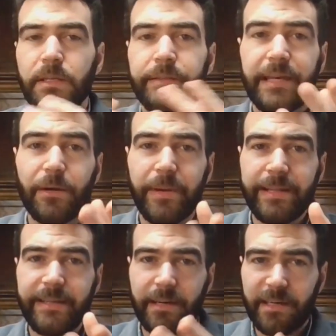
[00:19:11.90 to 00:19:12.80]
Now,
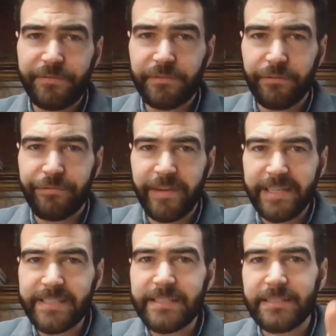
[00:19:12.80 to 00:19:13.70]
in the after
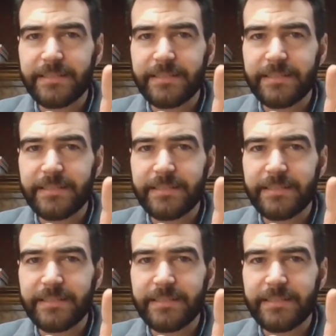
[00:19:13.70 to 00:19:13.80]
phase,